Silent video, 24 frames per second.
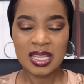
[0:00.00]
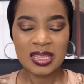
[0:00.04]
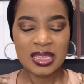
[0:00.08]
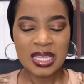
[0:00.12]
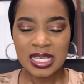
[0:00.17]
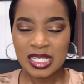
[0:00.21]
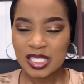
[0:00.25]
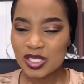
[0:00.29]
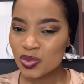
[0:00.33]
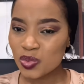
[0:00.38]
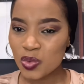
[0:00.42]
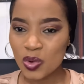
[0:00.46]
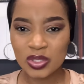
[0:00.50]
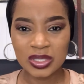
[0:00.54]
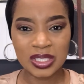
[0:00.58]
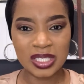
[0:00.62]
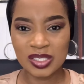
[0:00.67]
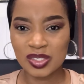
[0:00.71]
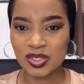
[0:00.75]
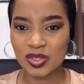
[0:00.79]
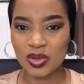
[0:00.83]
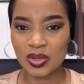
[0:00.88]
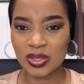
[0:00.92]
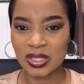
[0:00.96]
That is what
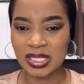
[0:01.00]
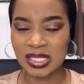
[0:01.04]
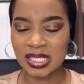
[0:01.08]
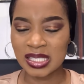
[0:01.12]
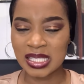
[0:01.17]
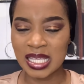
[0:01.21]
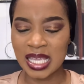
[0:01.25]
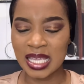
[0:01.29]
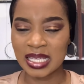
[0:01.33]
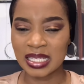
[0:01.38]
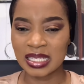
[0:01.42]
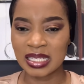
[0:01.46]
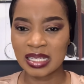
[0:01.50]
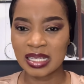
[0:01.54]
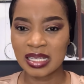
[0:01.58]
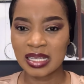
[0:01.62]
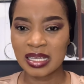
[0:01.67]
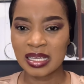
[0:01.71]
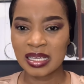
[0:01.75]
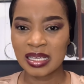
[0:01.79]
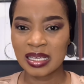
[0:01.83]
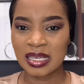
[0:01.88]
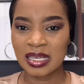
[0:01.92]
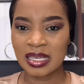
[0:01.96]
the song is saying.
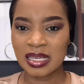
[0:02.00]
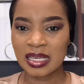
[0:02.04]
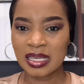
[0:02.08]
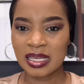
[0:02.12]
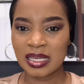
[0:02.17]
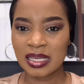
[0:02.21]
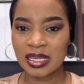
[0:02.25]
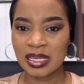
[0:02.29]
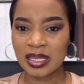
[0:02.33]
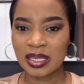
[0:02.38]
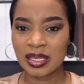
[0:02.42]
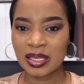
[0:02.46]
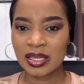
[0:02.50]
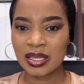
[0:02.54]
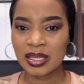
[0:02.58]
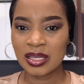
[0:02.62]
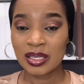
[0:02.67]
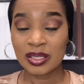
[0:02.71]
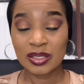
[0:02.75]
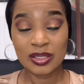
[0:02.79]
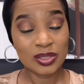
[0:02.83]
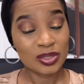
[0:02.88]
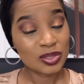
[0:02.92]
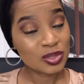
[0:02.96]

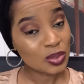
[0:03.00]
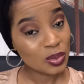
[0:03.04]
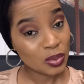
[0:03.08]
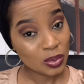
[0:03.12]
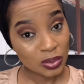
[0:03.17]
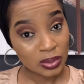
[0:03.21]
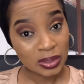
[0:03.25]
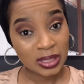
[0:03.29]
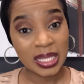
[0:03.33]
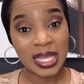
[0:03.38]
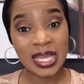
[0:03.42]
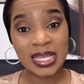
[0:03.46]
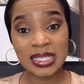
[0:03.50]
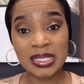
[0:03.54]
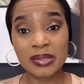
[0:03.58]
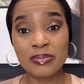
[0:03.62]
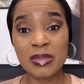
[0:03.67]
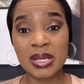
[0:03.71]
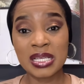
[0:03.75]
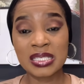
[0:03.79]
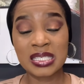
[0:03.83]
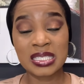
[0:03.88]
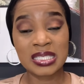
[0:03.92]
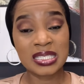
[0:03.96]
So take the
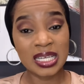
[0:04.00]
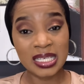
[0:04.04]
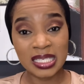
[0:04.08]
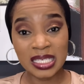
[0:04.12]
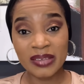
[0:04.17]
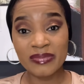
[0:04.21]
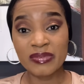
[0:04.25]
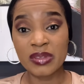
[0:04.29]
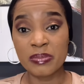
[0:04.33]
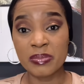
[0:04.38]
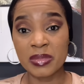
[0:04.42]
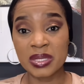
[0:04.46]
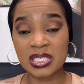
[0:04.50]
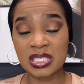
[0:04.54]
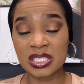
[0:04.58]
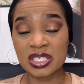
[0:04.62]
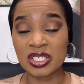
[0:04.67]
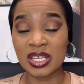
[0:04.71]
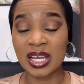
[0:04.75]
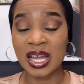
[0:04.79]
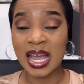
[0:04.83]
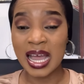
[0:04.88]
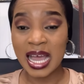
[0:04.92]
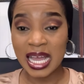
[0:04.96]
message and leave the
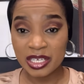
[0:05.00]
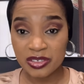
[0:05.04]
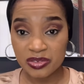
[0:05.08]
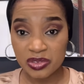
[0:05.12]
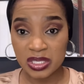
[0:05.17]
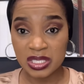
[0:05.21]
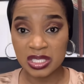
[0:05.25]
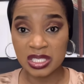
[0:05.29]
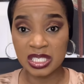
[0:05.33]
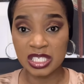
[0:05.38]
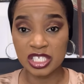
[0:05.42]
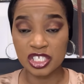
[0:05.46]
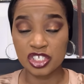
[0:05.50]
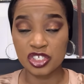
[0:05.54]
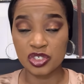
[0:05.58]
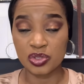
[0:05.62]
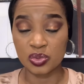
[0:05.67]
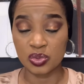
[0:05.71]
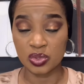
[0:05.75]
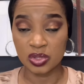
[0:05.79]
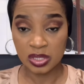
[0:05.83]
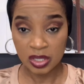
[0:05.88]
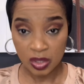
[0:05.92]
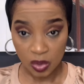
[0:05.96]
messenger. Address the
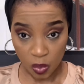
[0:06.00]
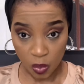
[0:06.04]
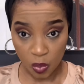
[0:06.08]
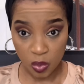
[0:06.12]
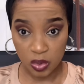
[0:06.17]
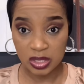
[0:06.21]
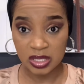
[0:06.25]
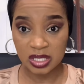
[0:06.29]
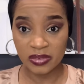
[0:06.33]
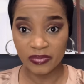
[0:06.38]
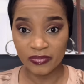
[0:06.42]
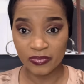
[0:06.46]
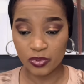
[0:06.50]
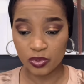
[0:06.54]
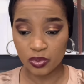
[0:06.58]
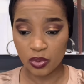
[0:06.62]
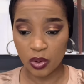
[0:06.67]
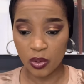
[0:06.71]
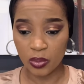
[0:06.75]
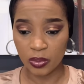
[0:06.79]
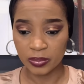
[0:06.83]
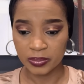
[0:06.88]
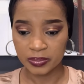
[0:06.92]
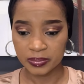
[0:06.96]
issue once and for
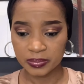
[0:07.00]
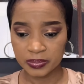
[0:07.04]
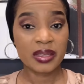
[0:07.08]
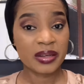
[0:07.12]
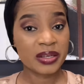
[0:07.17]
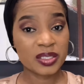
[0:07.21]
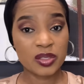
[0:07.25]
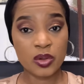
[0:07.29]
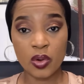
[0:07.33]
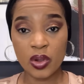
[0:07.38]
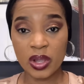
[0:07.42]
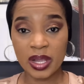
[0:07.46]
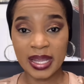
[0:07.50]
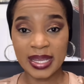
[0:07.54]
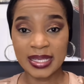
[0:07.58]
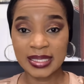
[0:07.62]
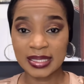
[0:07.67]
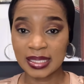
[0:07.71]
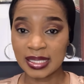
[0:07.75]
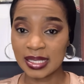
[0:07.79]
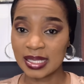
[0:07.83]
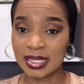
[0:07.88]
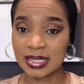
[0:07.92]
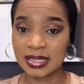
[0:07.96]
all. There is hunger in
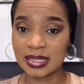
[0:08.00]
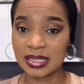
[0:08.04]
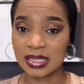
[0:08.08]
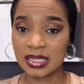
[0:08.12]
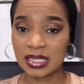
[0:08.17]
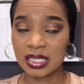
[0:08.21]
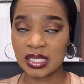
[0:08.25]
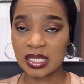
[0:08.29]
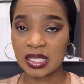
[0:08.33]
the land.